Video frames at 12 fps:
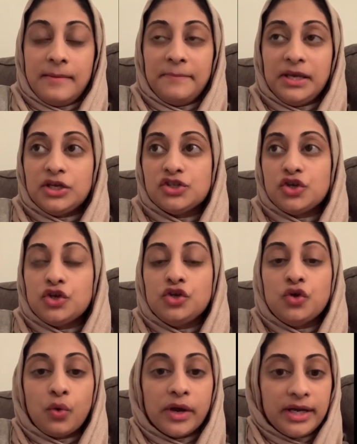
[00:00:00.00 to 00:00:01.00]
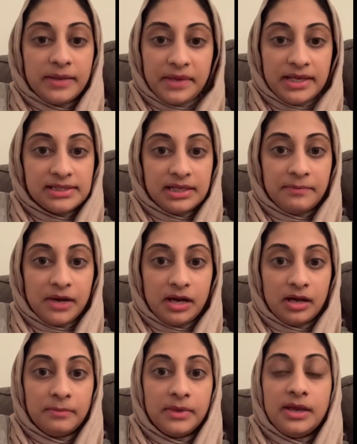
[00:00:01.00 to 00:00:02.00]
because you're an amazing
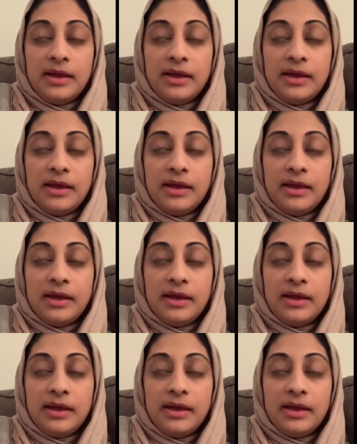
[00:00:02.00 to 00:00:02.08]
mom,